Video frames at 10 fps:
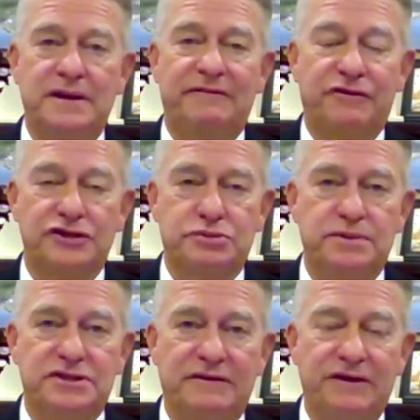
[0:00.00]
needs to
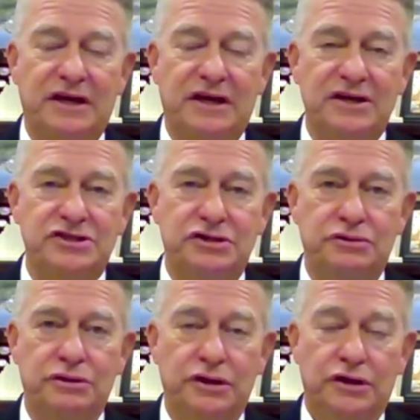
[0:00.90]
be for a
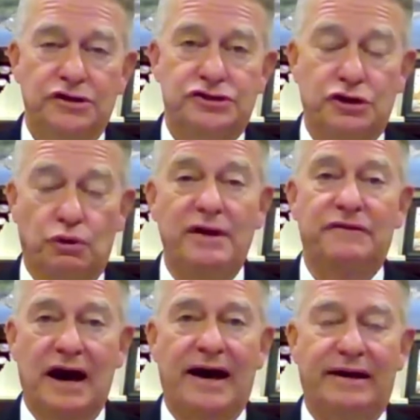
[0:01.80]
specific issue.
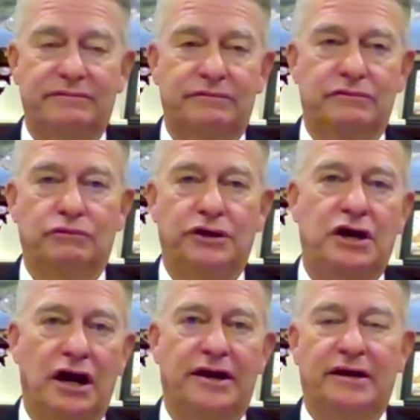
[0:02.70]
So we've got,
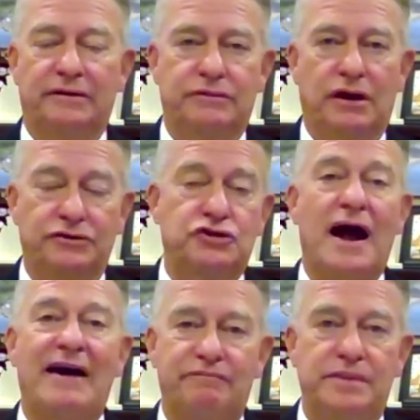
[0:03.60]
we call it
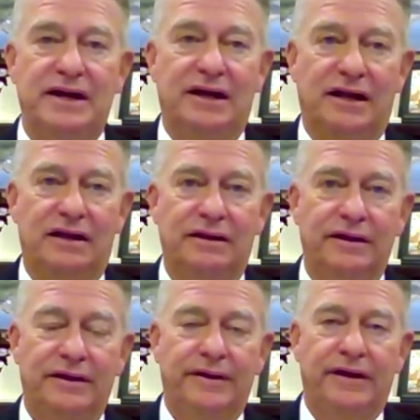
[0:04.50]
a draft
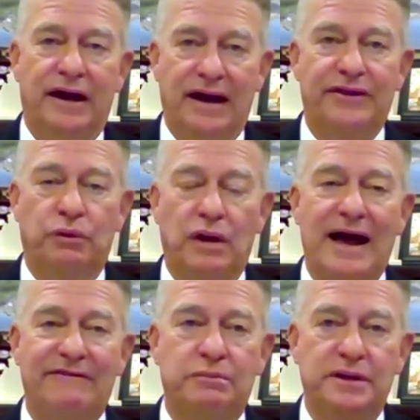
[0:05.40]
bill
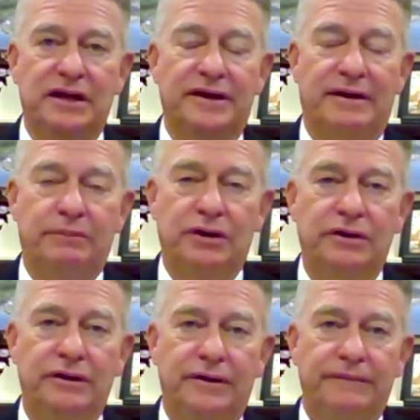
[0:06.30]
that will have a bill
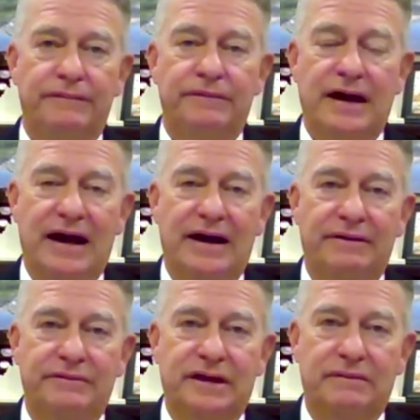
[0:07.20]
number
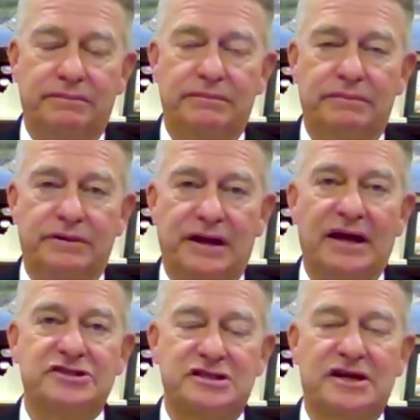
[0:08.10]
that
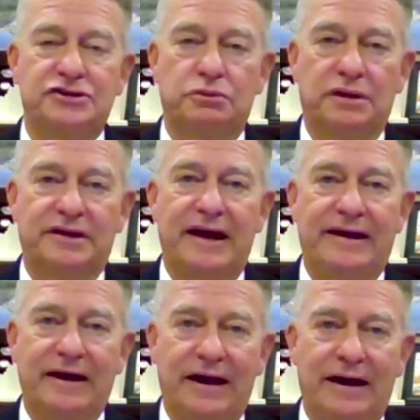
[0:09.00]
the legislature
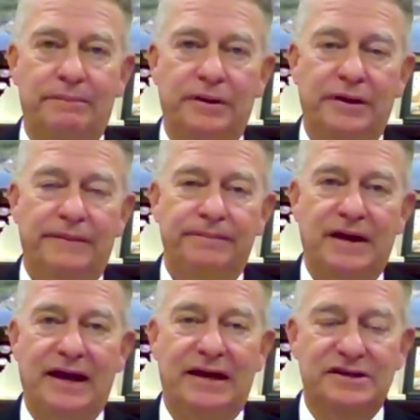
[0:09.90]
will take
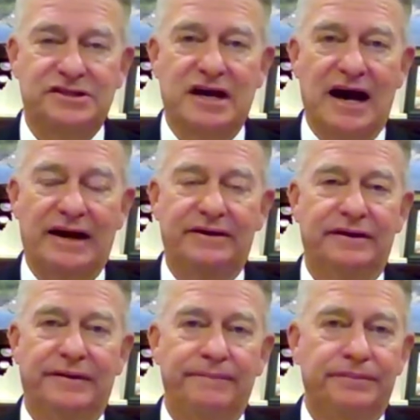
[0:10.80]
up. And it's
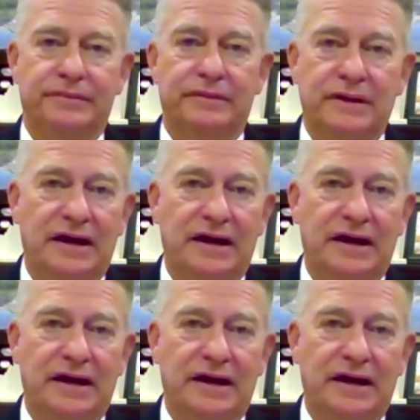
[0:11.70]
got